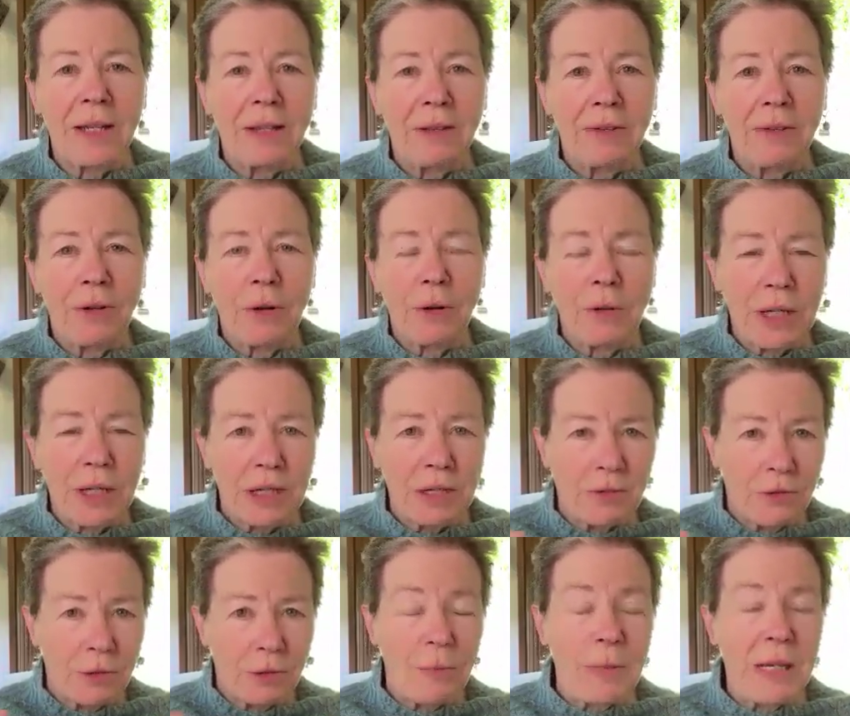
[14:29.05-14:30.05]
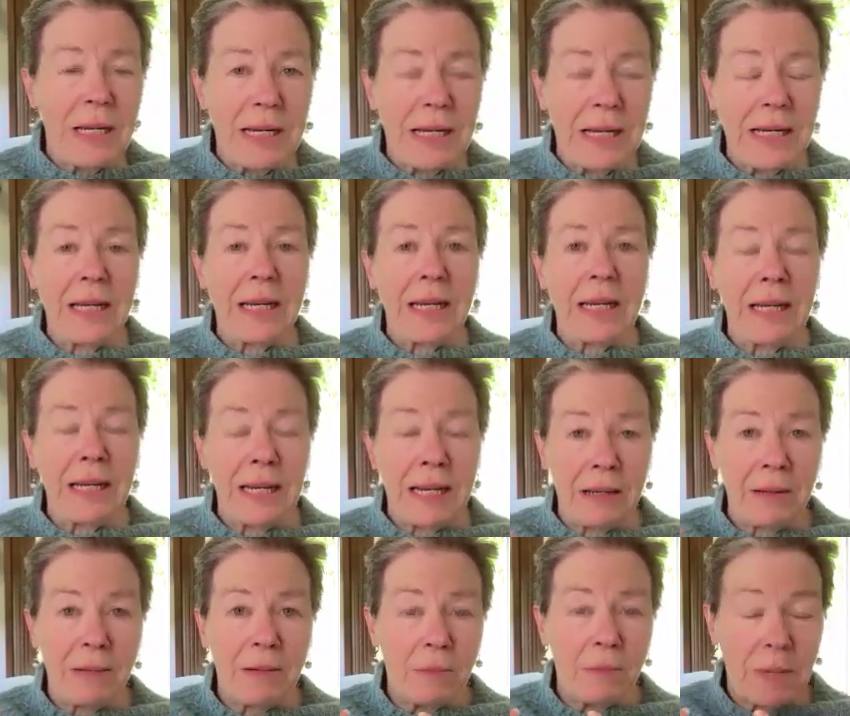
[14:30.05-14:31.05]
The focus for me
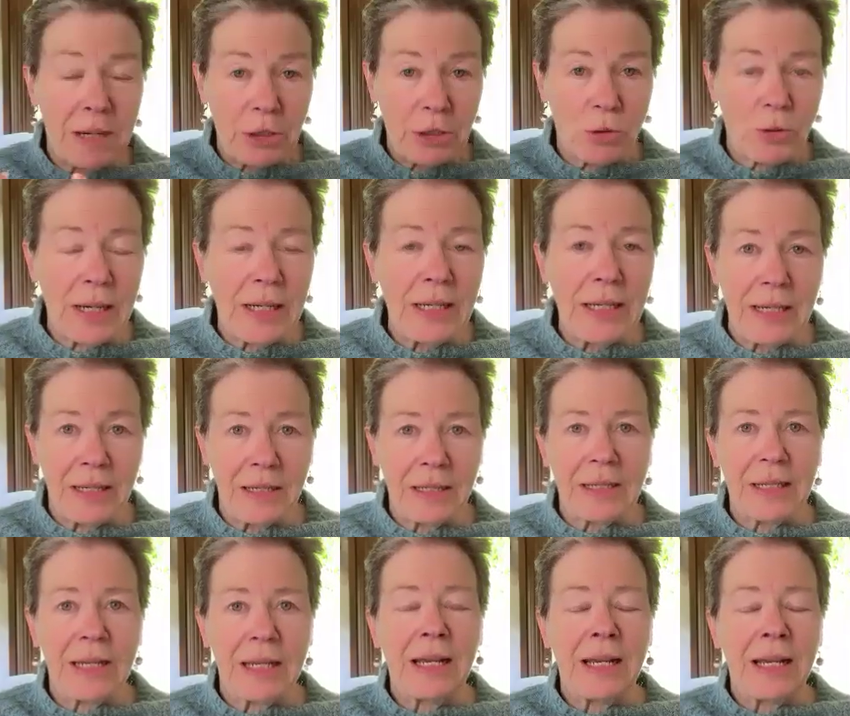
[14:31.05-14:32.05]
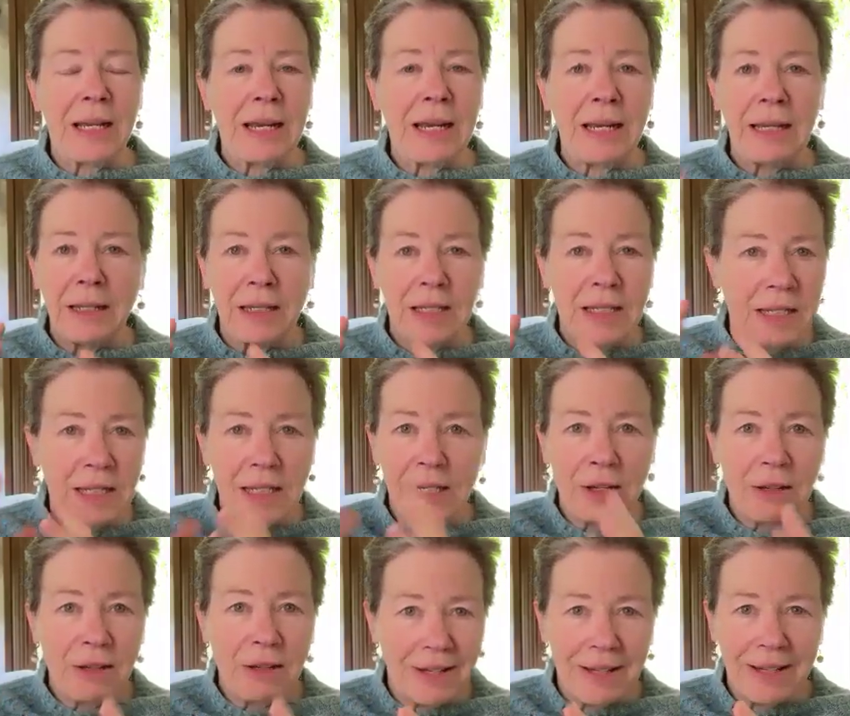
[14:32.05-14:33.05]
in my trainings, and
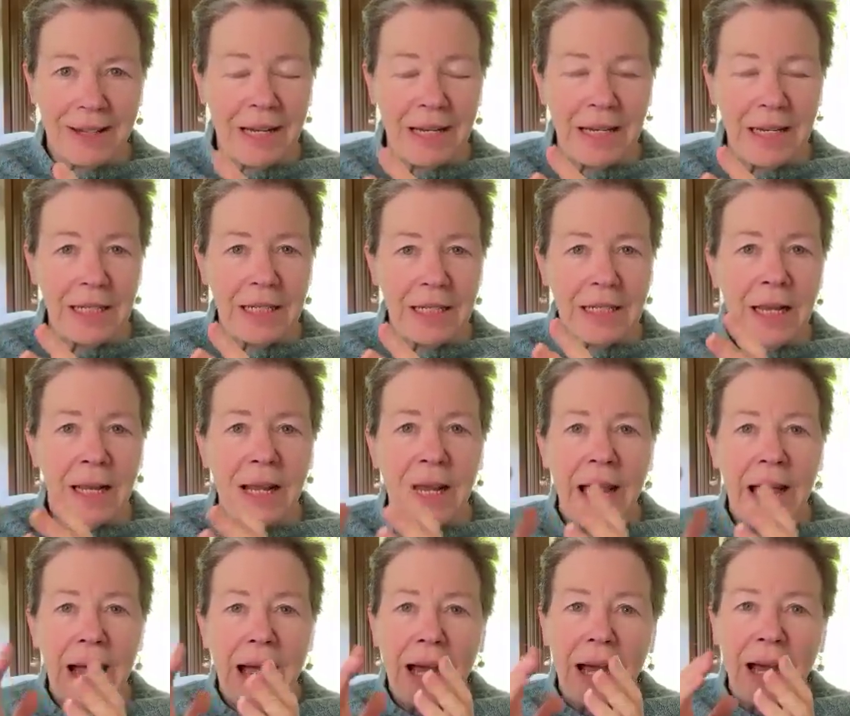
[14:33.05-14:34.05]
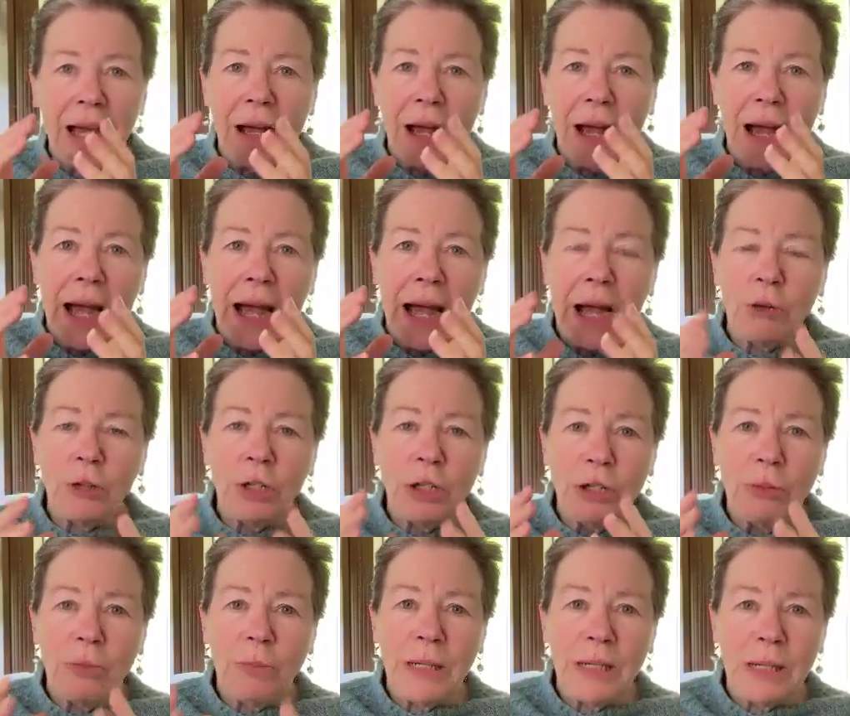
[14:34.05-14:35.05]
still, is how do
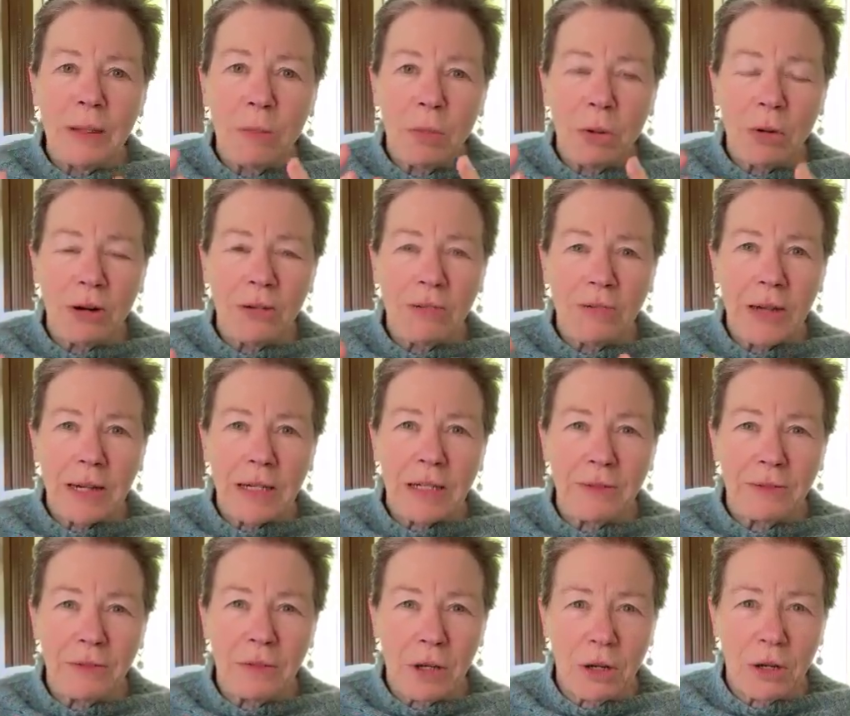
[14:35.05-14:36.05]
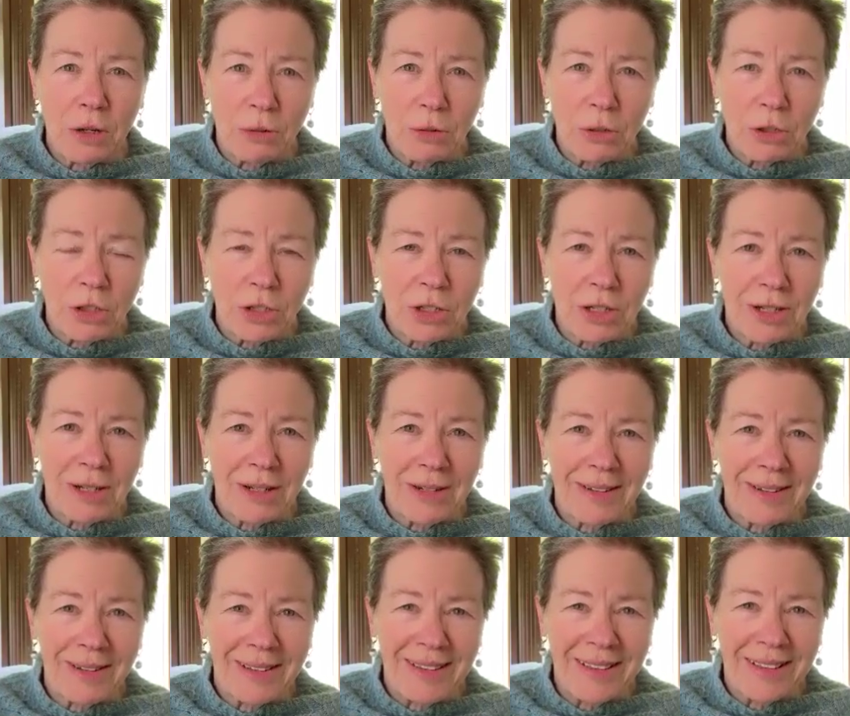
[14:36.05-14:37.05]
you be a more effective coach?
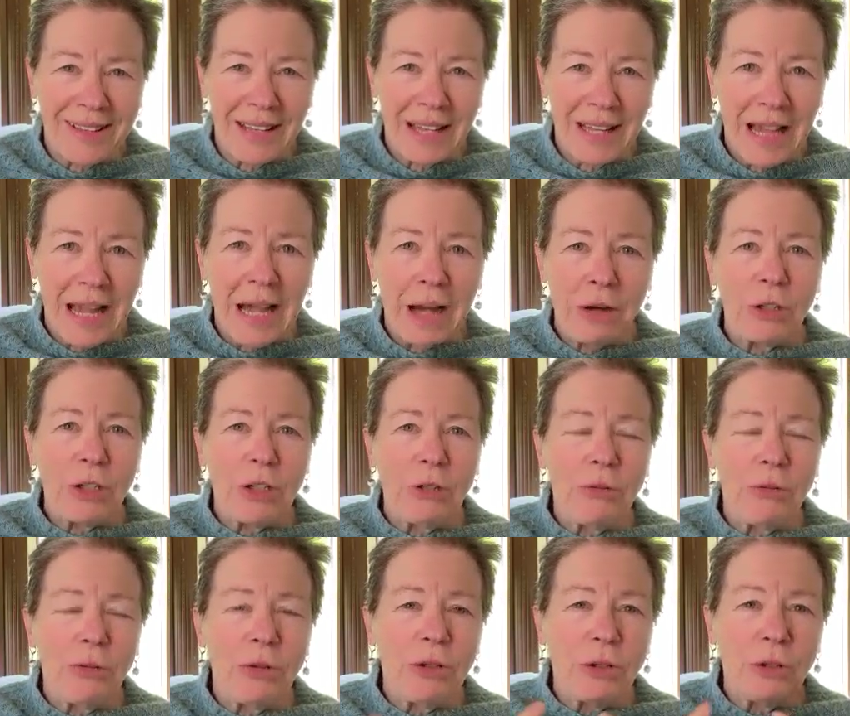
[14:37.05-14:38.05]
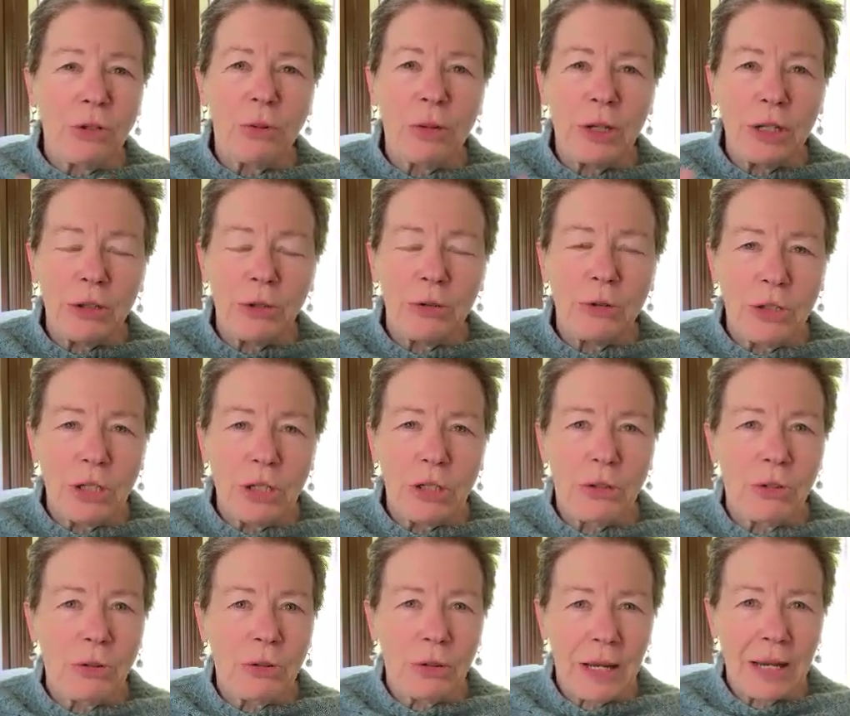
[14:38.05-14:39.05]
How do you do what you
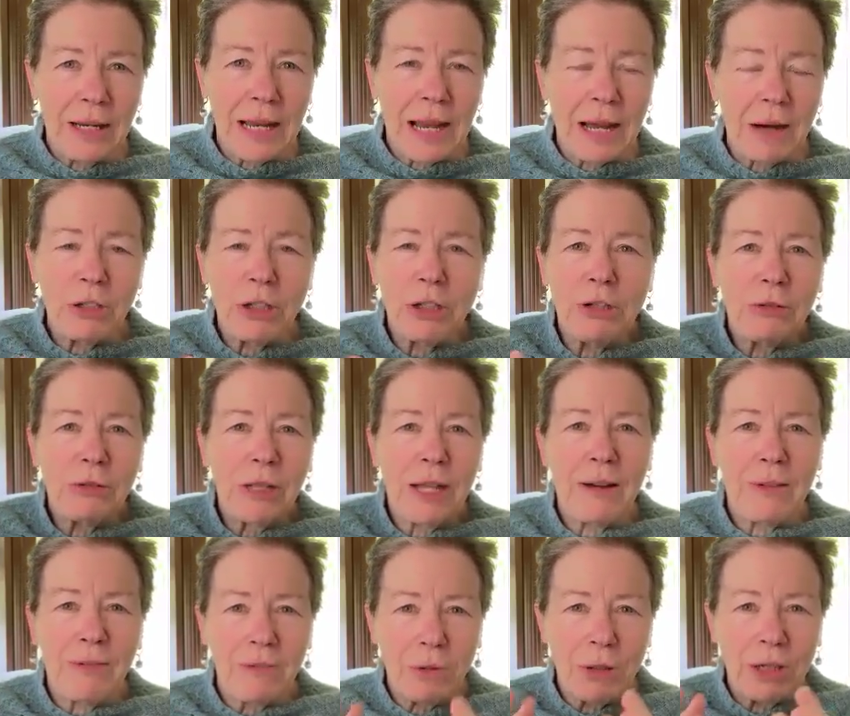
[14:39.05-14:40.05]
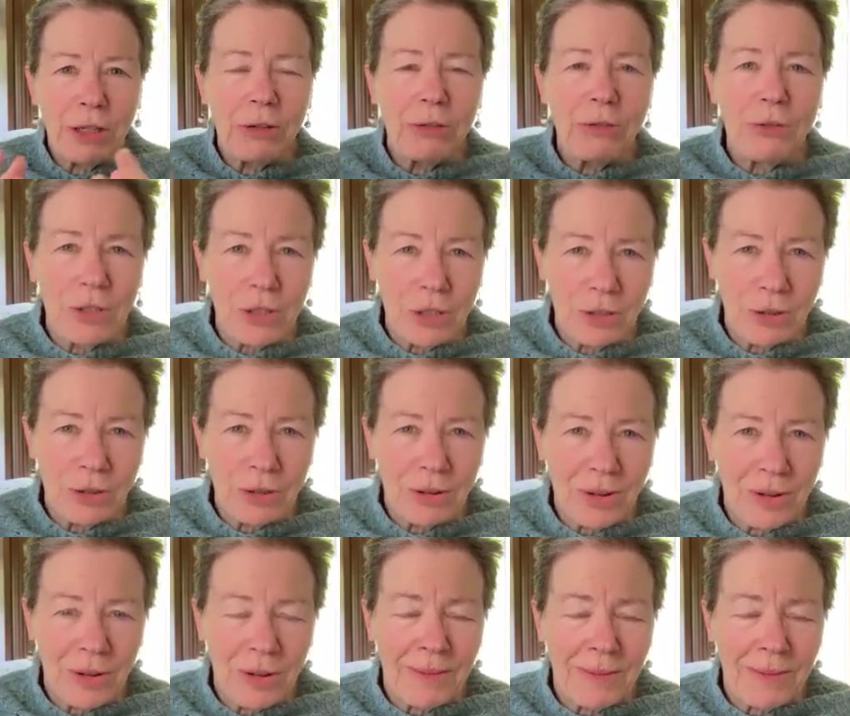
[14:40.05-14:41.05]
do, and how do you love what you do?